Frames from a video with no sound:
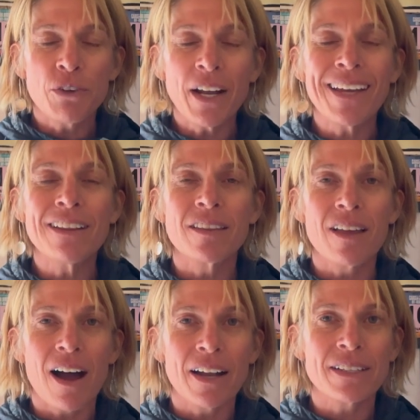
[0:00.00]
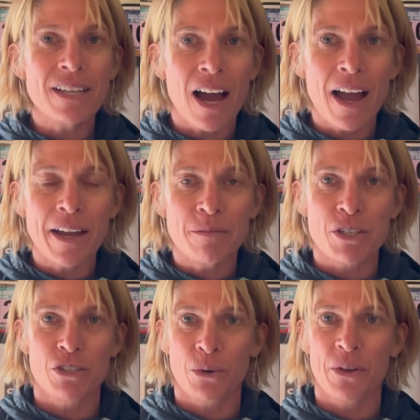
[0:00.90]
got a lot of time to
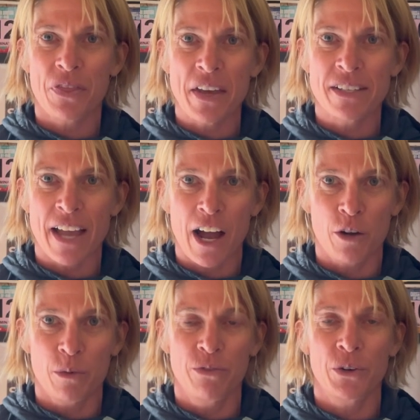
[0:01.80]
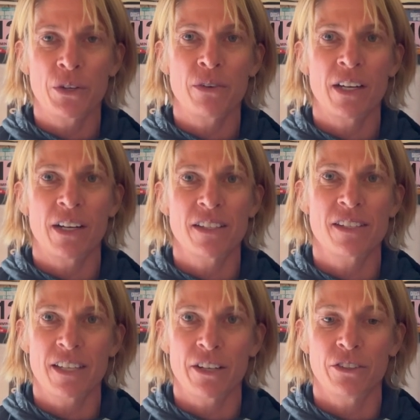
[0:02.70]
sort things out before you get on
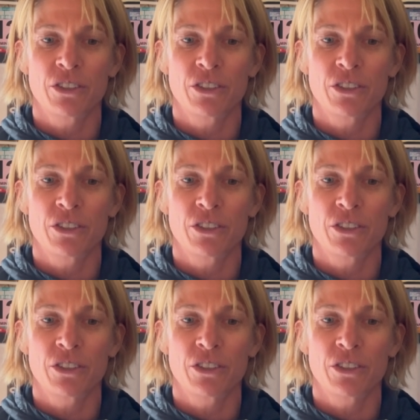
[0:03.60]
single